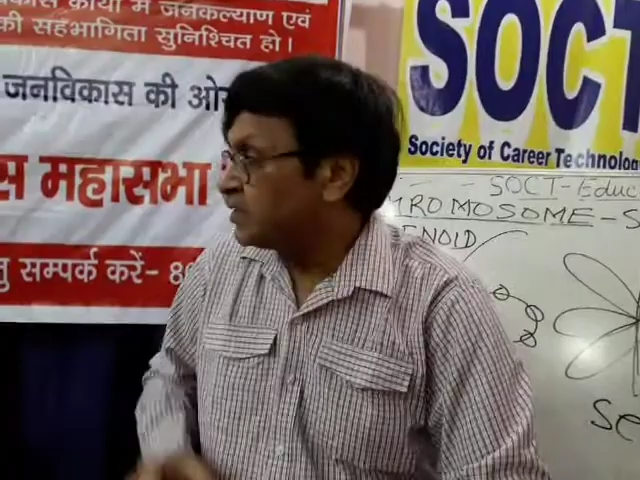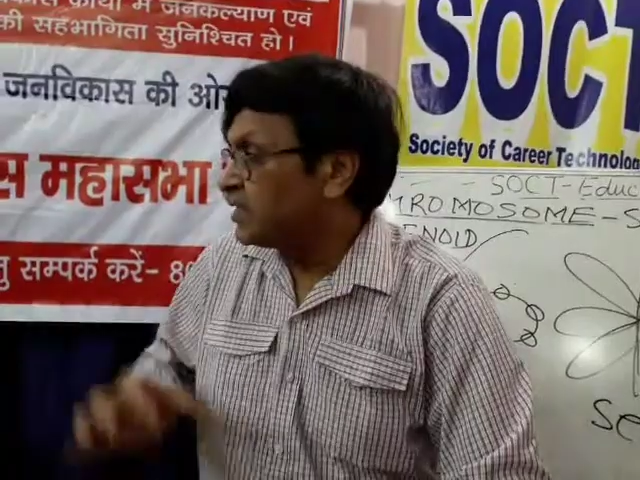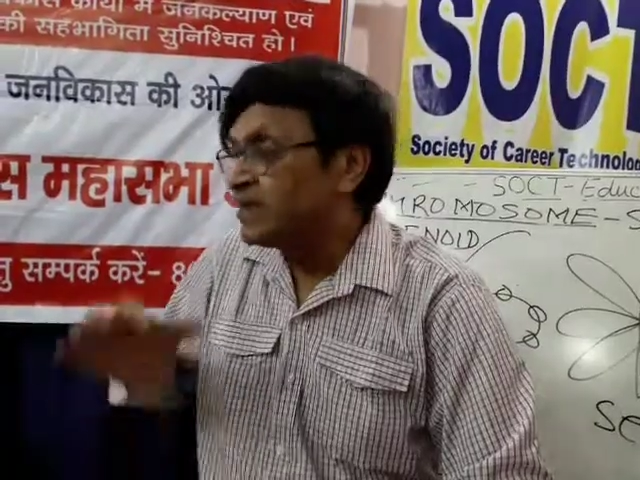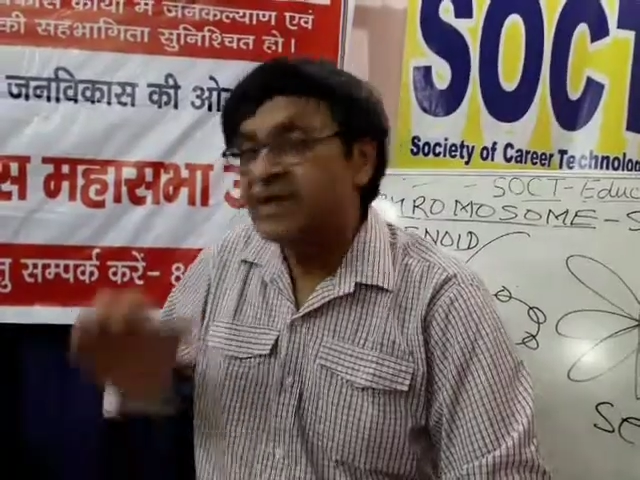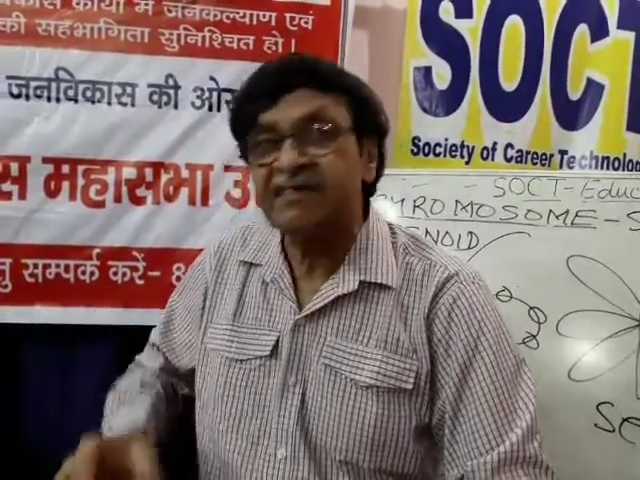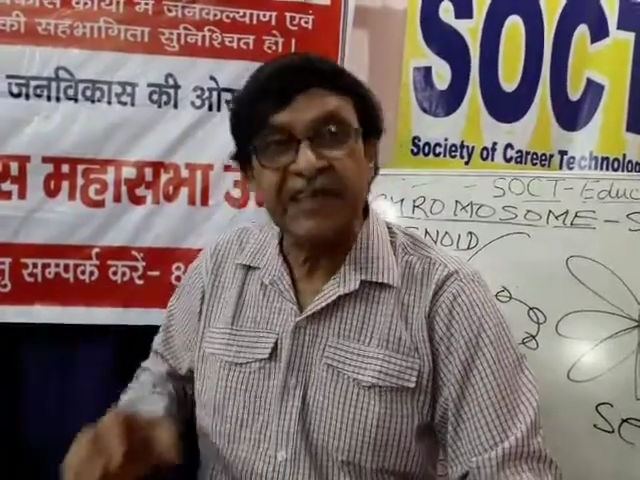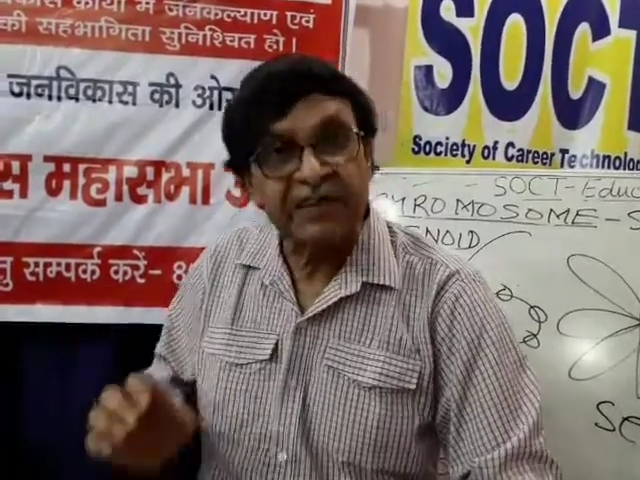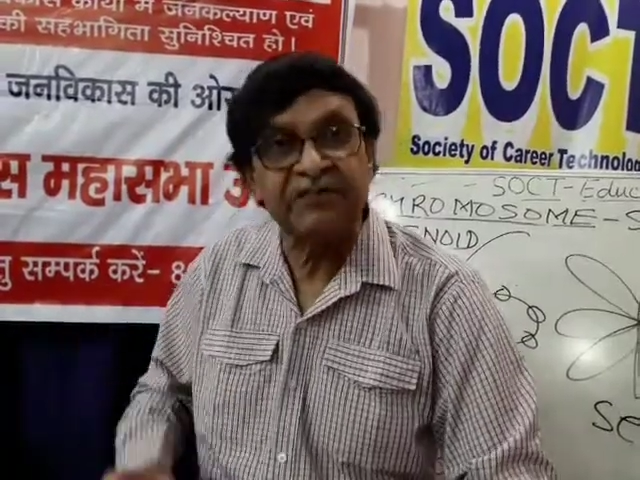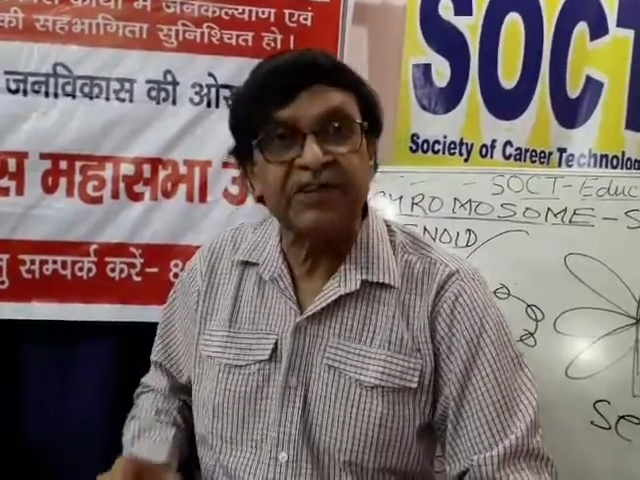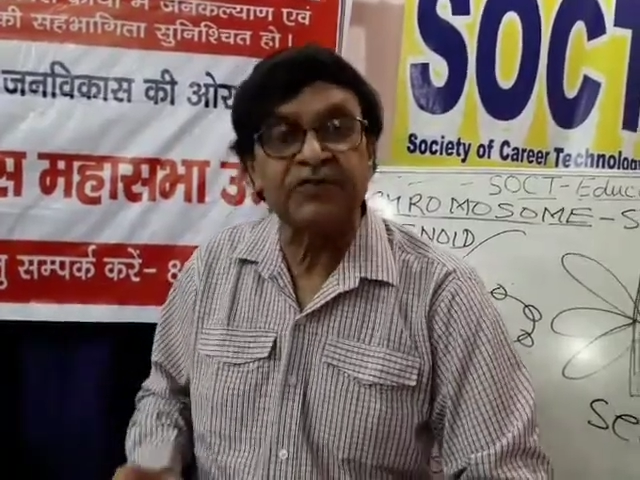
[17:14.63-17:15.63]
in a
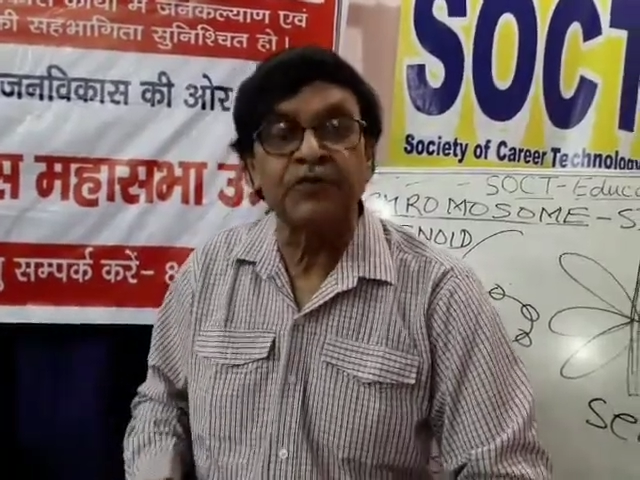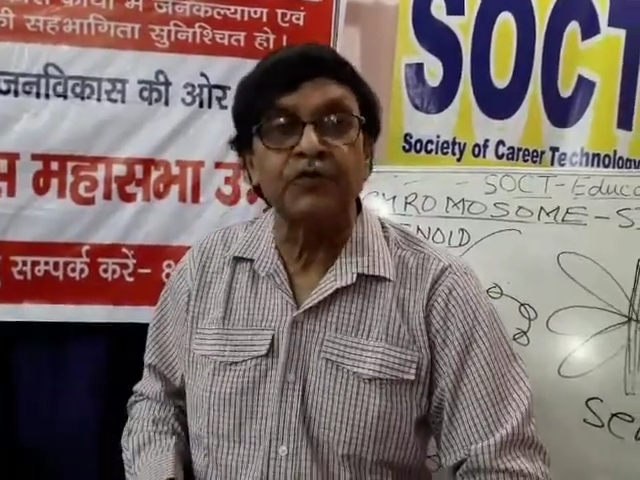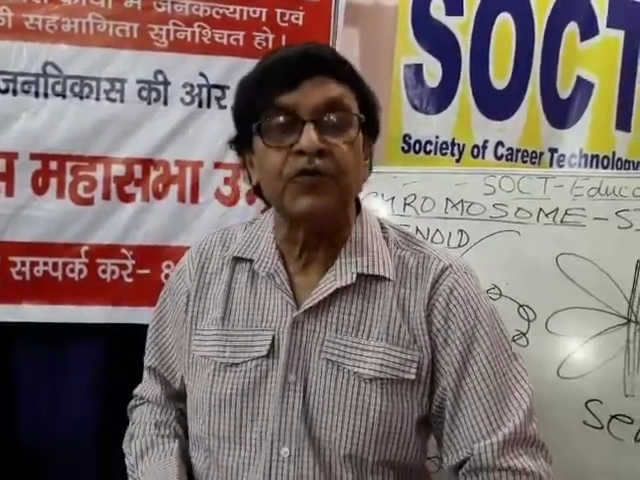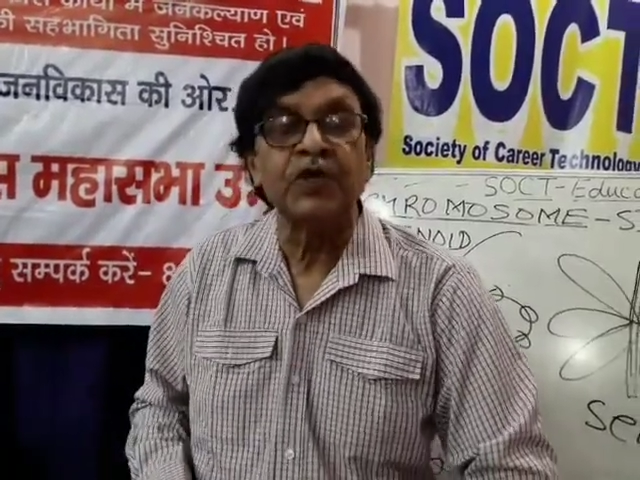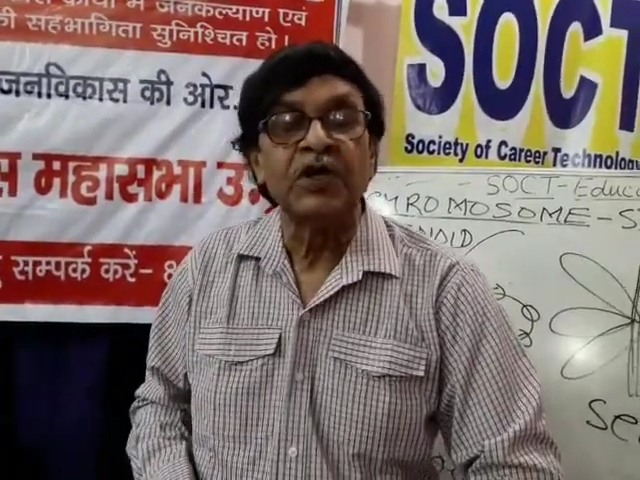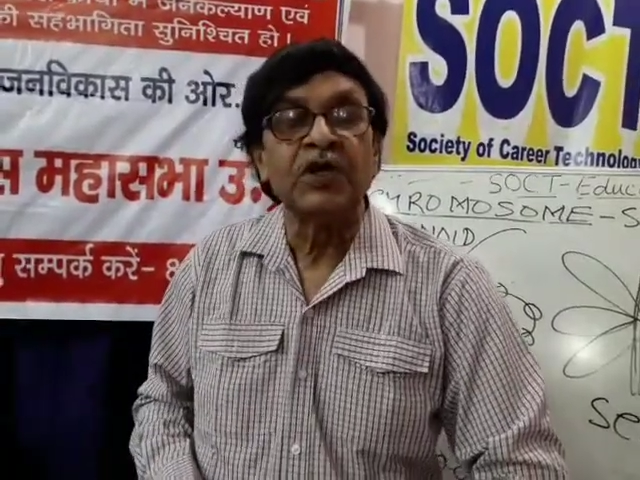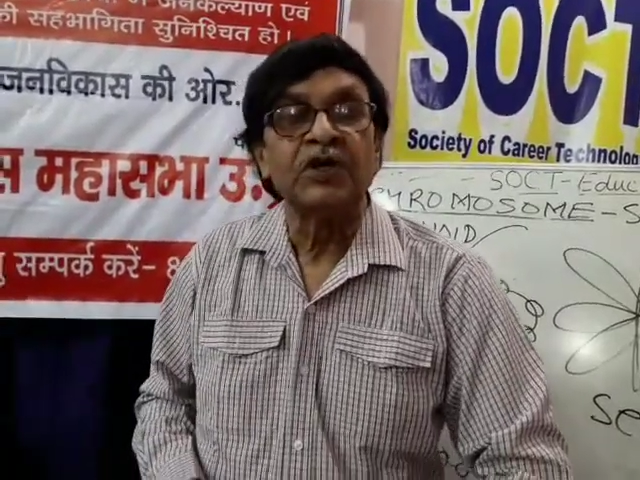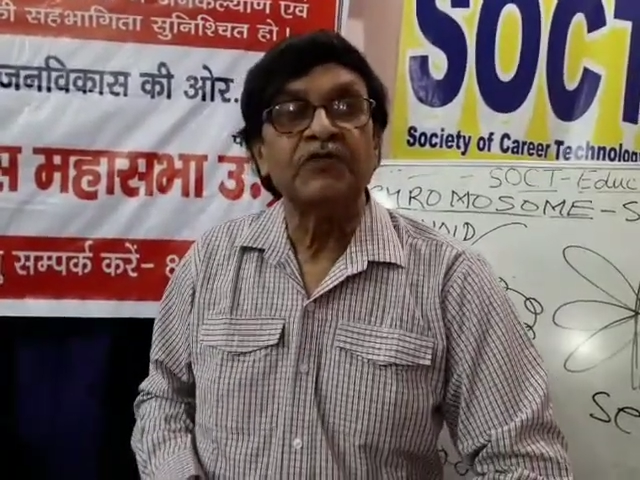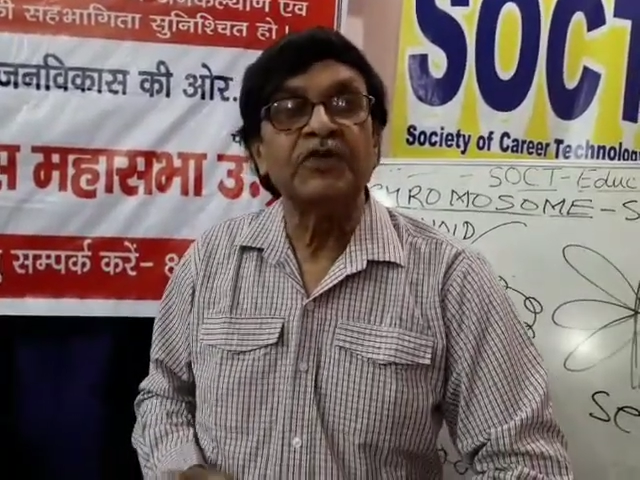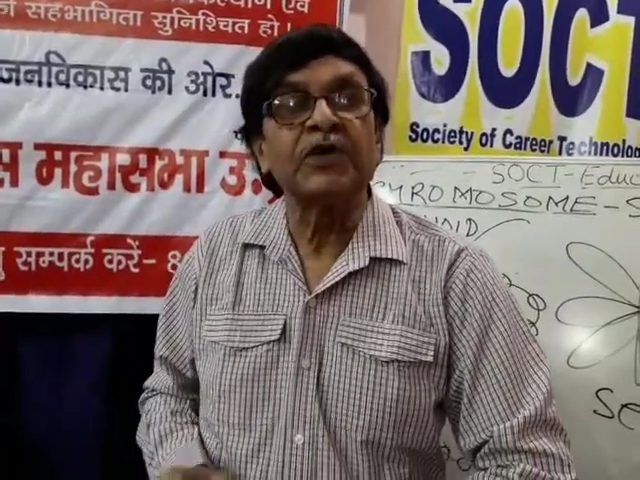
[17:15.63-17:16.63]
surface view,
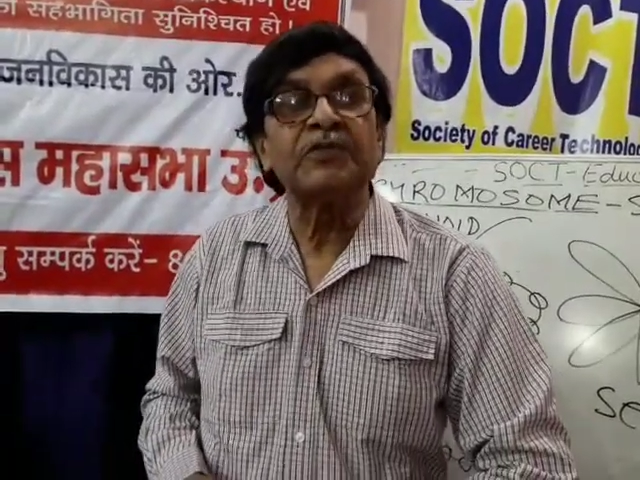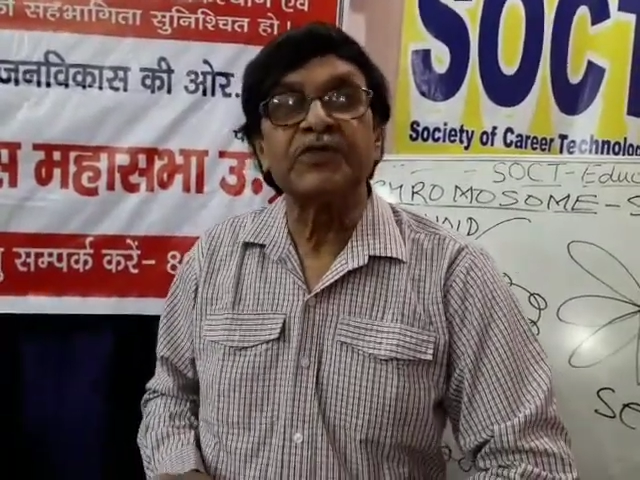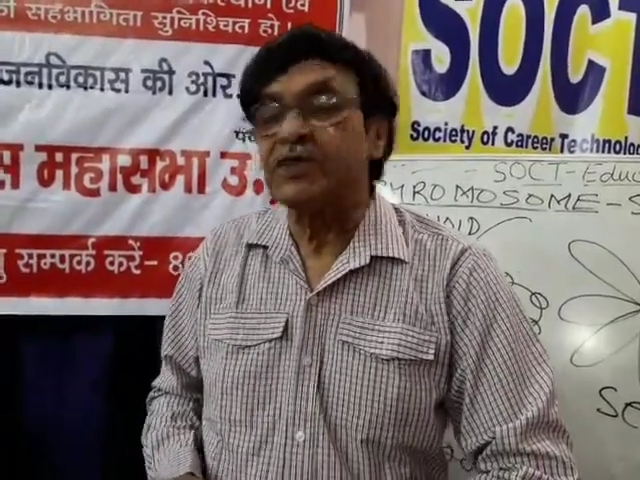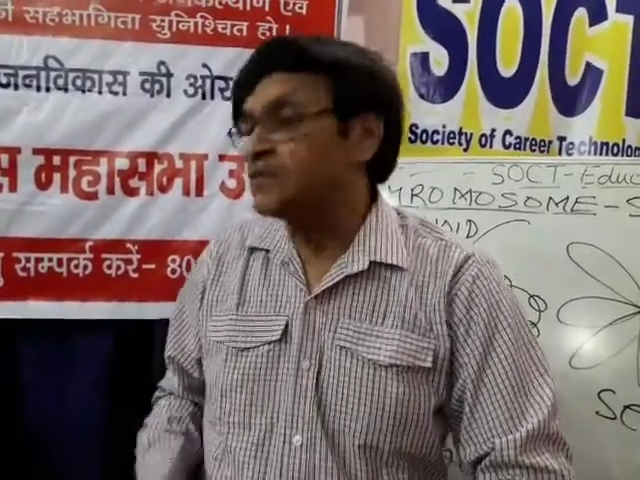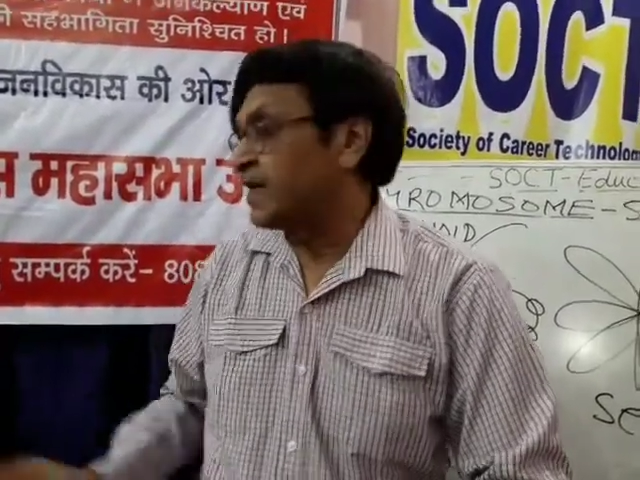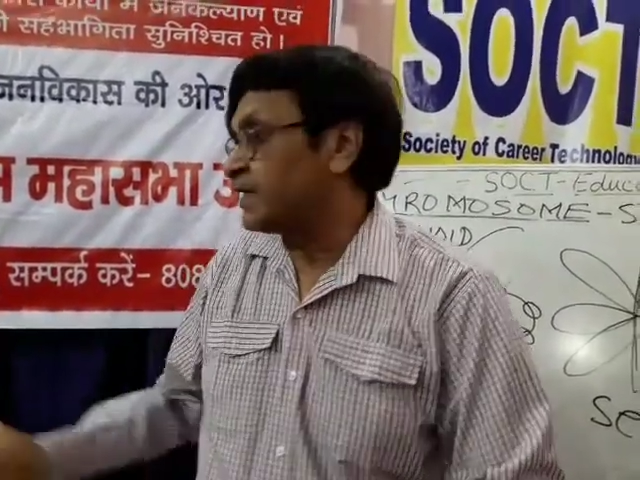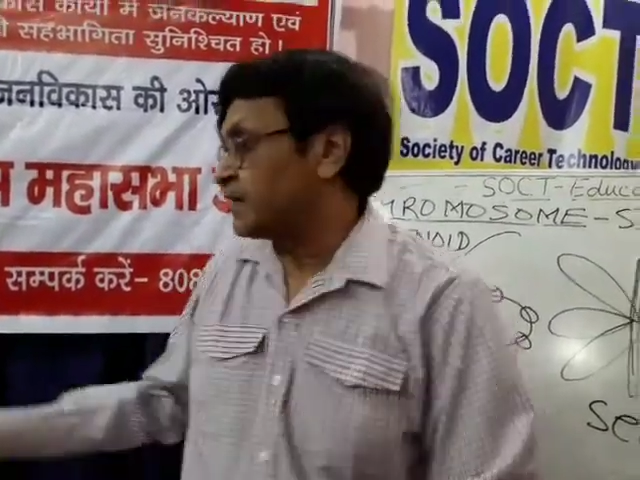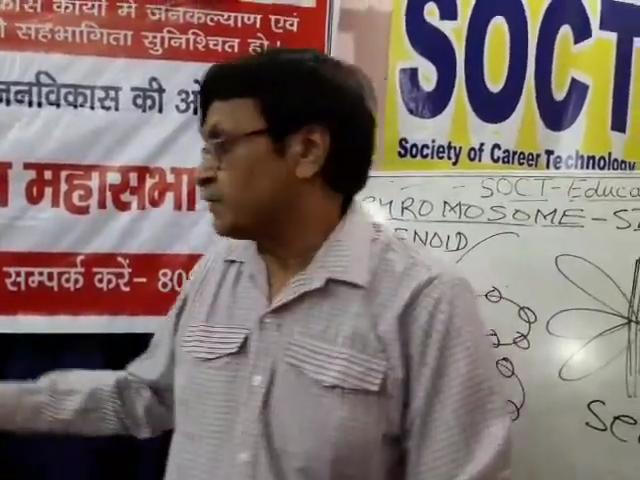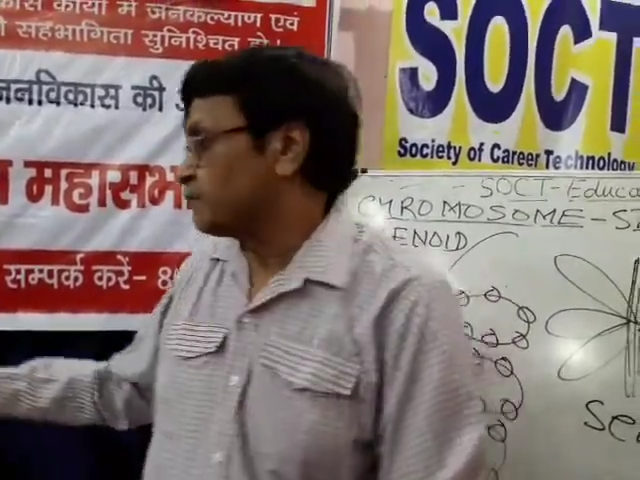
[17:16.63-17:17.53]
we observe that